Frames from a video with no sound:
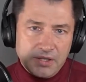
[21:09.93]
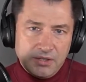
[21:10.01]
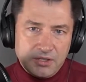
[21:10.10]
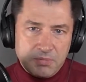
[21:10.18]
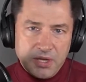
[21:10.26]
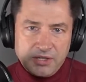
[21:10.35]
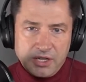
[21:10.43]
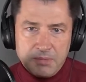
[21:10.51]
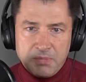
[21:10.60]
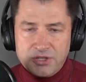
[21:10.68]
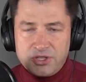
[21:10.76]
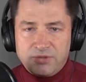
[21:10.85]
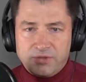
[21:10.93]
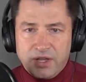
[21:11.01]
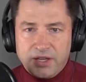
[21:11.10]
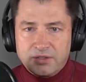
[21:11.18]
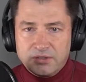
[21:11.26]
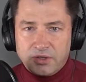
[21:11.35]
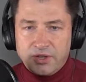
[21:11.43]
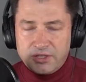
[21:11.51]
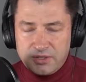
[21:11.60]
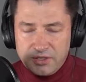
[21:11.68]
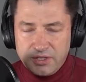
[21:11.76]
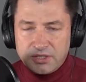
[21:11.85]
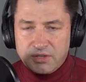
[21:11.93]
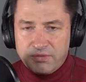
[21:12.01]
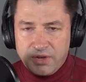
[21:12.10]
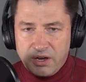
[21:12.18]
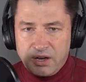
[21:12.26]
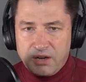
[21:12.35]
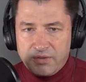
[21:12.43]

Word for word: depending on how much you fly. So it's a very,